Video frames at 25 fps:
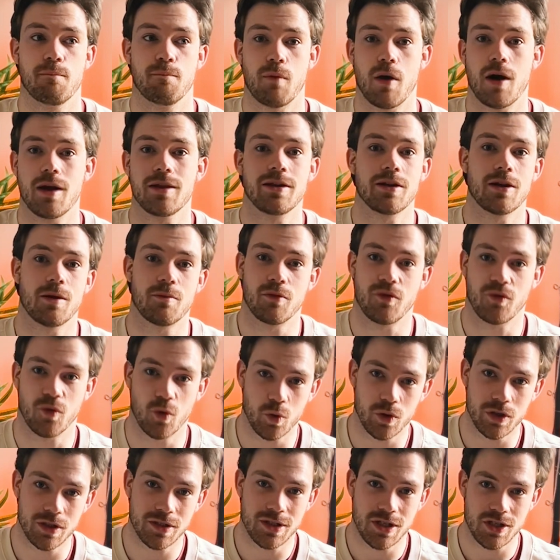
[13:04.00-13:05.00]
by the number of
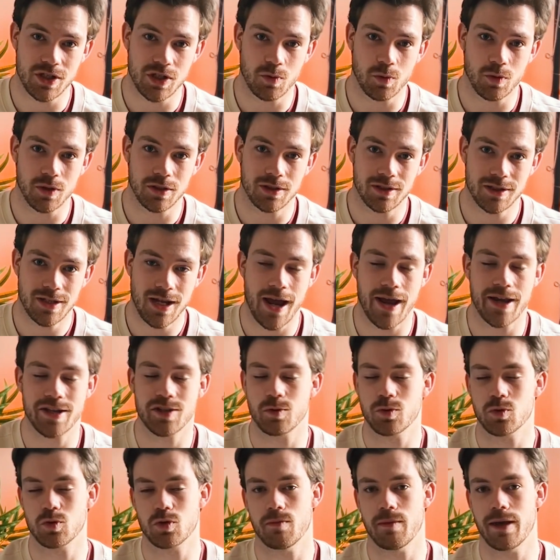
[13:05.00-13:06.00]
audiences you want to
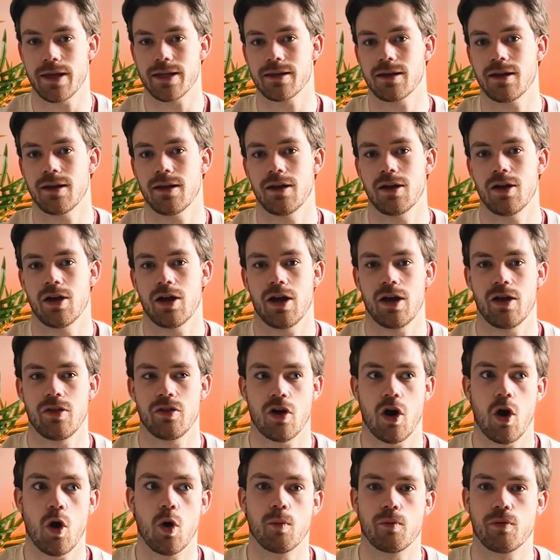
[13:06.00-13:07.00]
test, which would make
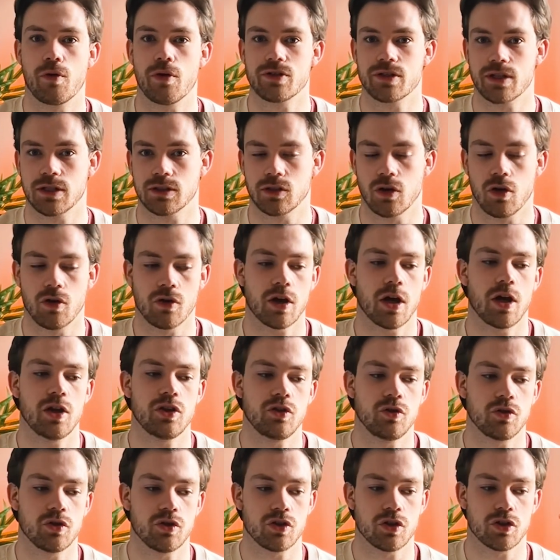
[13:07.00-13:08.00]
the whole process longer.
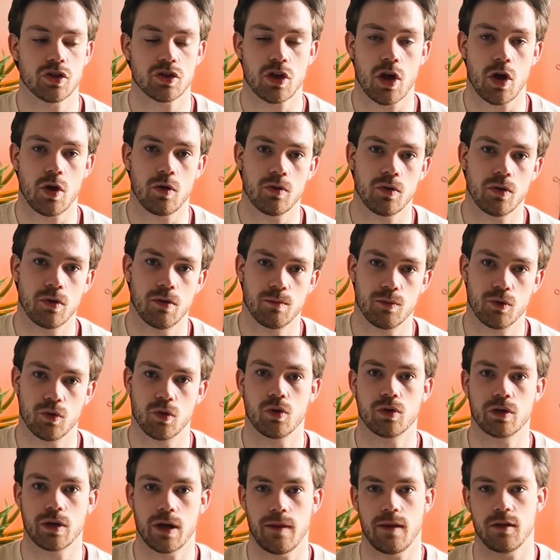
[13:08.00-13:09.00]
And you can just go
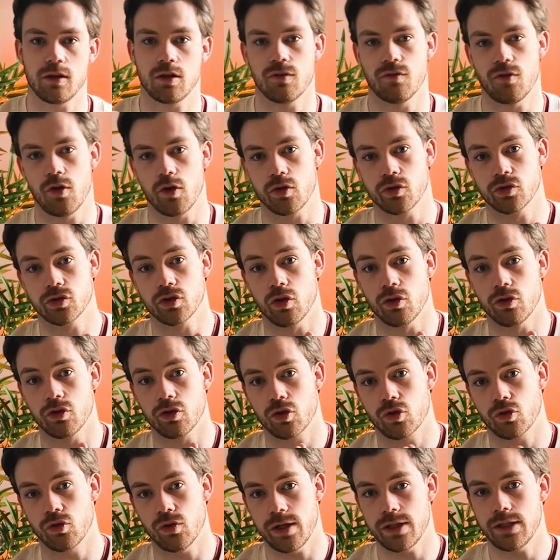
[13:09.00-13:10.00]
broad and then you can focus on
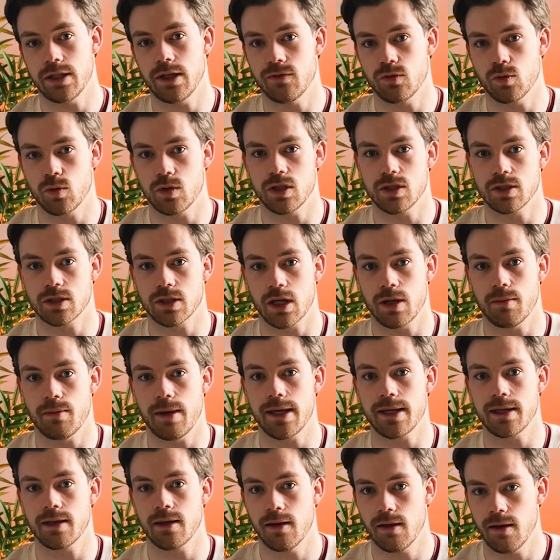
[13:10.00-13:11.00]
creatives, which is going to
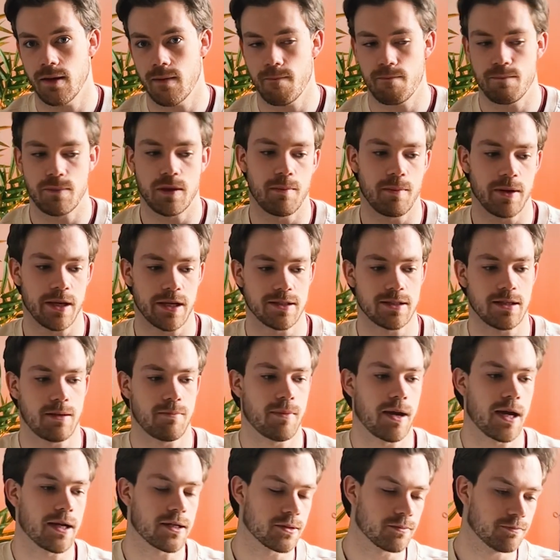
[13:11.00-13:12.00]
make the biggest
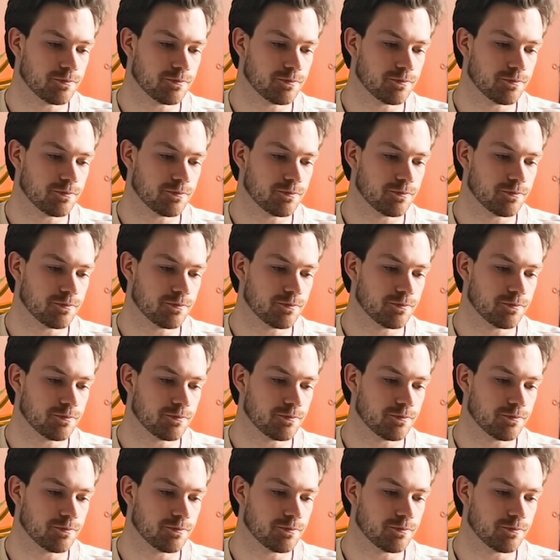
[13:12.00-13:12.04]
impact.